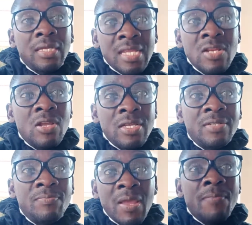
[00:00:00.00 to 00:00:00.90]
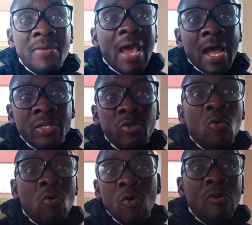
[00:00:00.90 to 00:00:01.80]
in it may be at
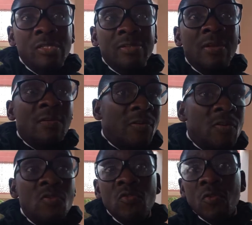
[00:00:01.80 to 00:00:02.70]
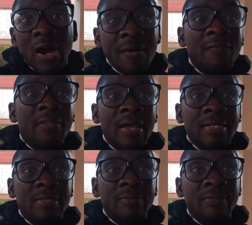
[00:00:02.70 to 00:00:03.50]
your cost for you to have that.